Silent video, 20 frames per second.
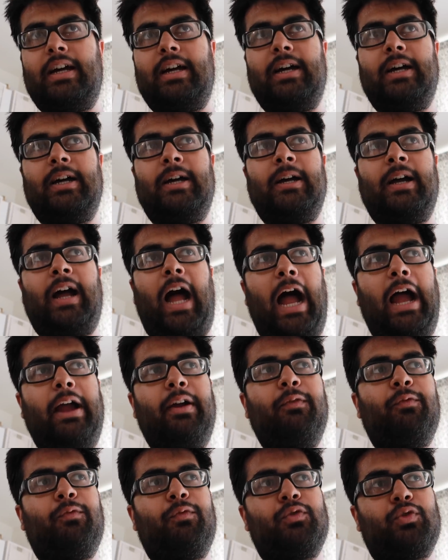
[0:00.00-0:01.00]

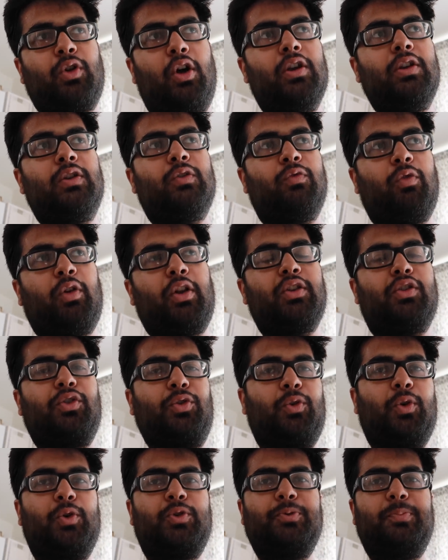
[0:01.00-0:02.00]
I don't want
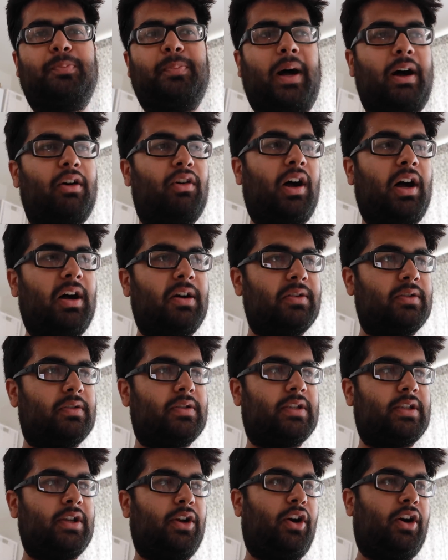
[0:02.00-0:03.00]
to go to
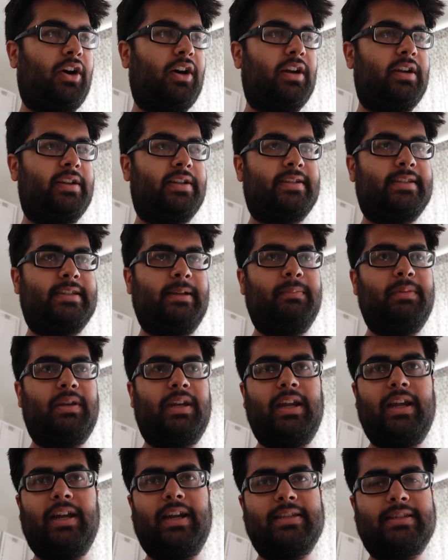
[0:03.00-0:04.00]
Bauhaus or some
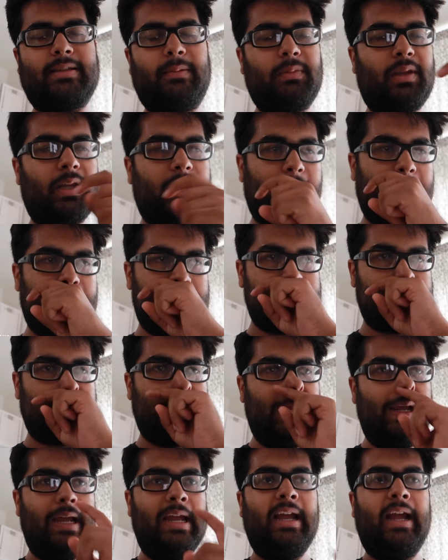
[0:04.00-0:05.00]
Rea, something else,
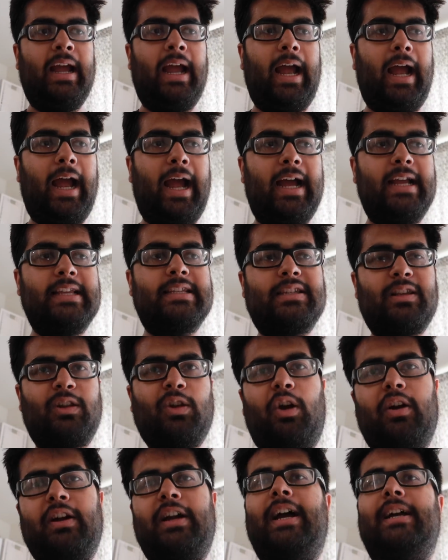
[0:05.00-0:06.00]
as
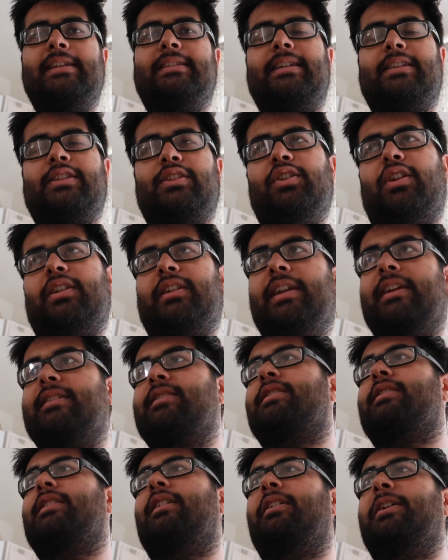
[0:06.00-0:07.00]
long as it's not
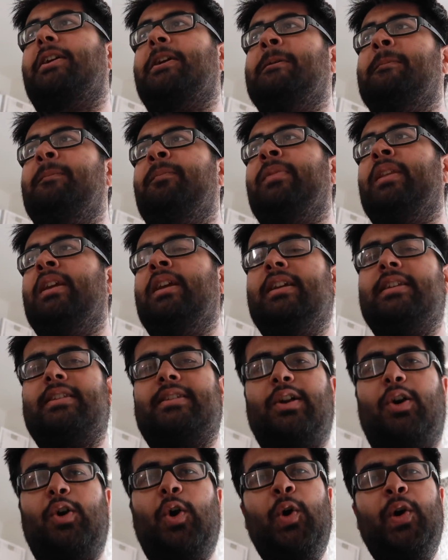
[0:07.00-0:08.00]
necessary.
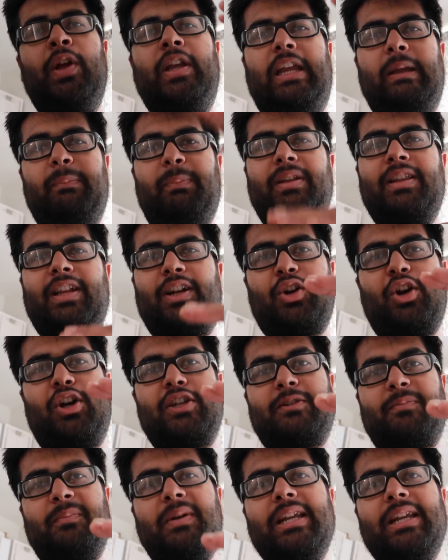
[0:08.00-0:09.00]
So keeping the cost